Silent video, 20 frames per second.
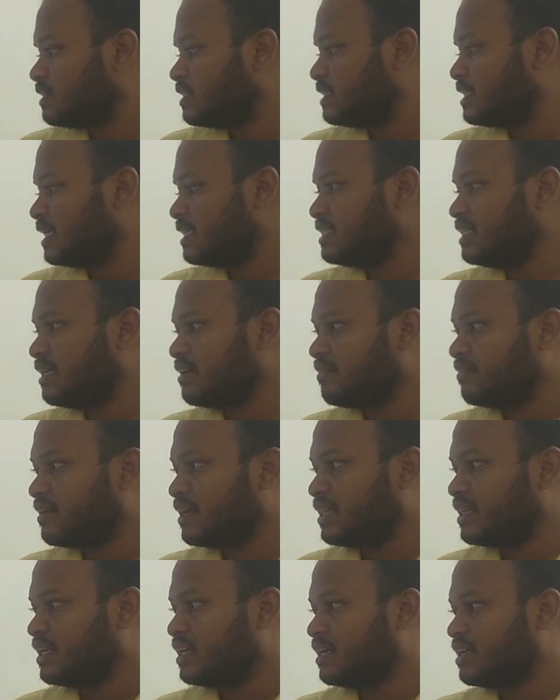Check
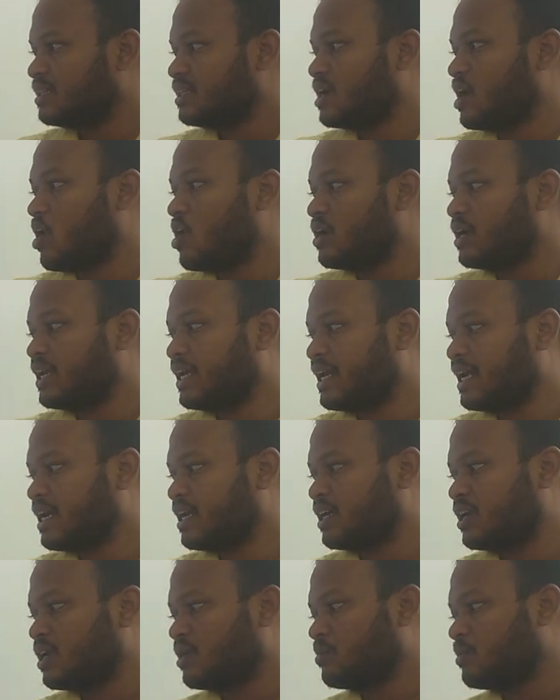whether the Arctic
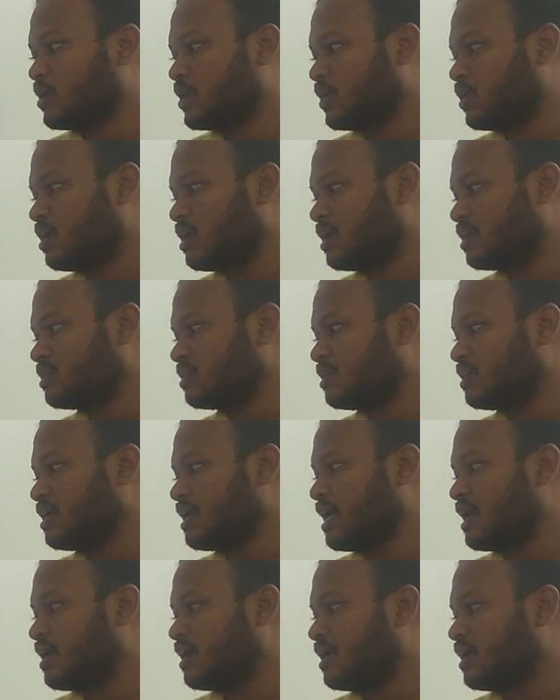antenna module and the